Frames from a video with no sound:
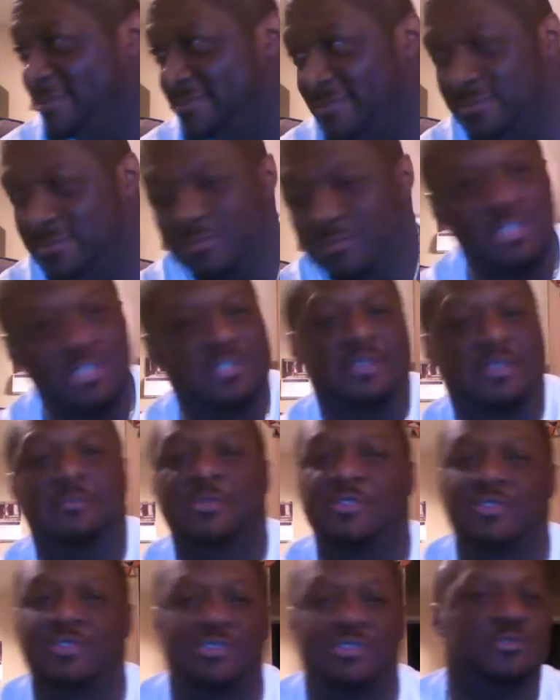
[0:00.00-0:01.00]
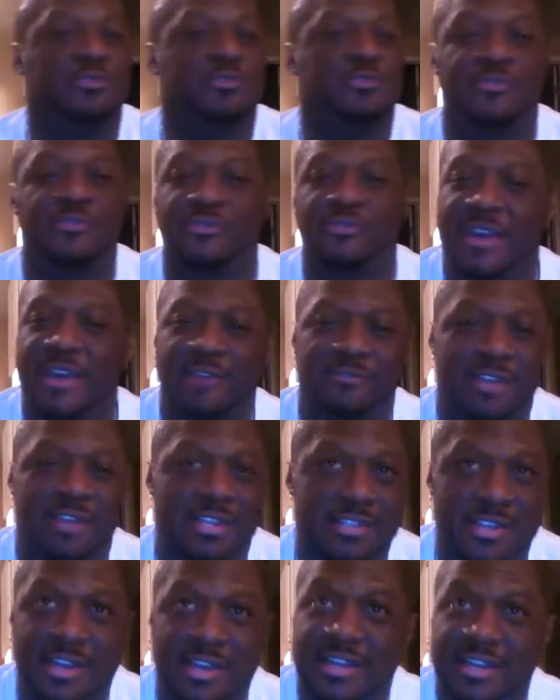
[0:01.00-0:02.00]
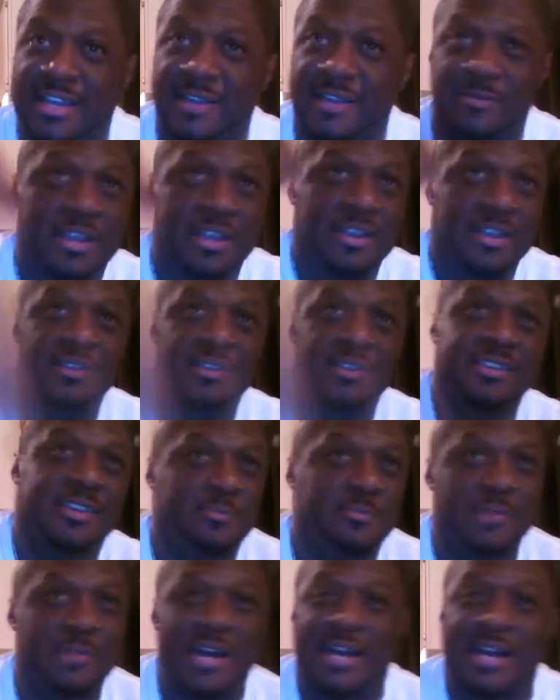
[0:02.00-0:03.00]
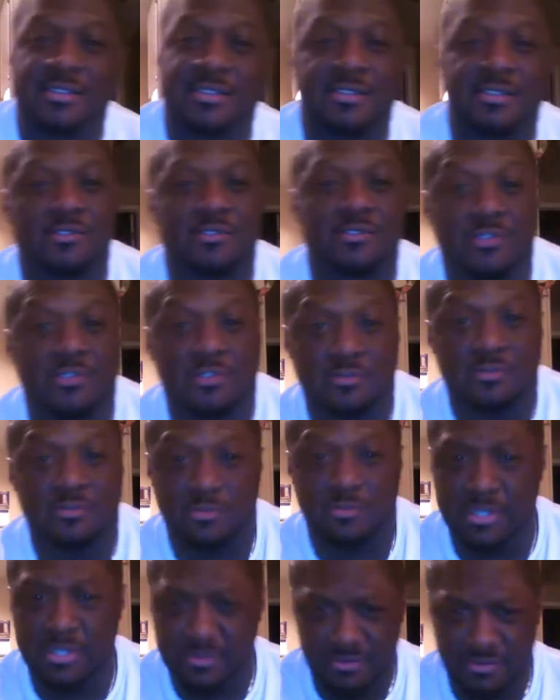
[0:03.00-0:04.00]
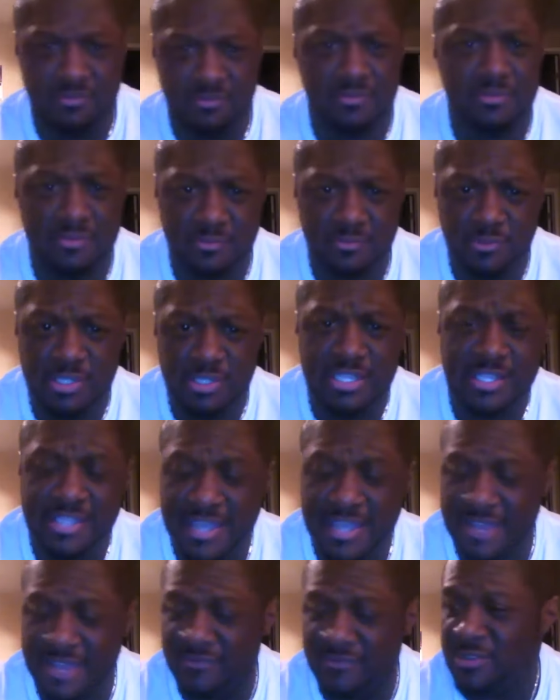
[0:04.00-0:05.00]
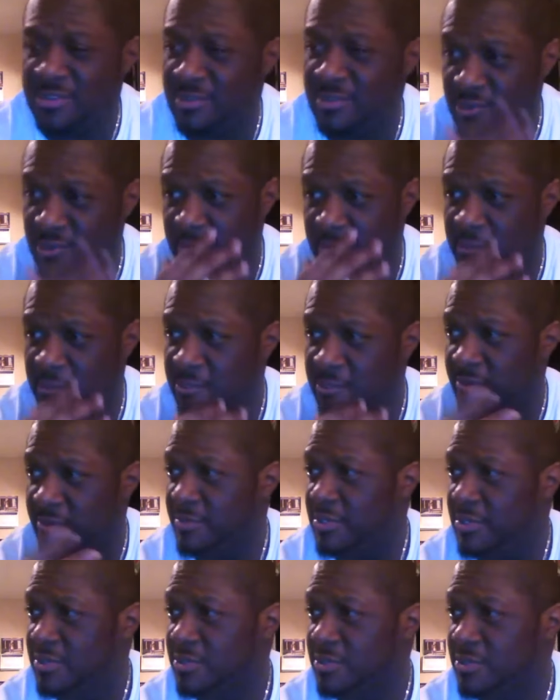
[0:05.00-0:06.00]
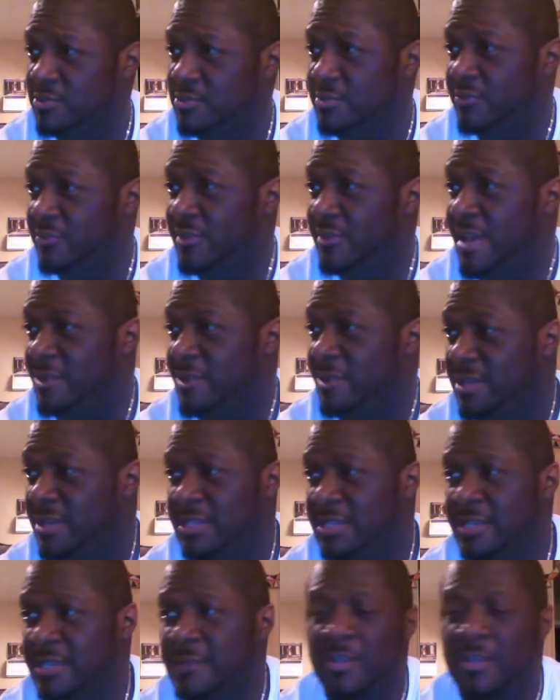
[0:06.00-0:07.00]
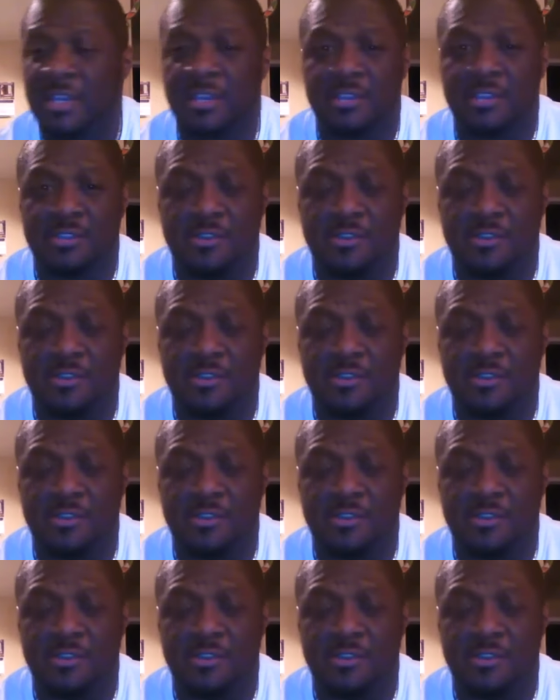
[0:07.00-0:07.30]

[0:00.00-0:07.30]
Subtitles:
I'm just chewing the fat right now. I got kickboxing on, but we need to have this talk. So I'm just chew the fat right now.